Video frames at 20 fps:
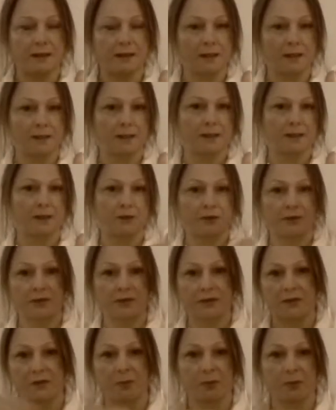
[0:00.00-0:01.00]
and connection to
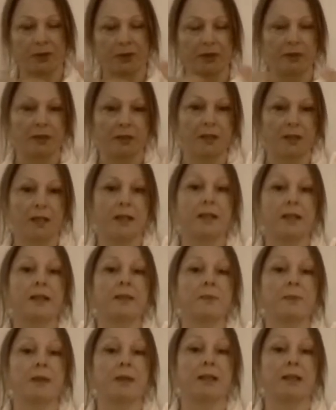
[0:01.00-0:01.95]
spirit has been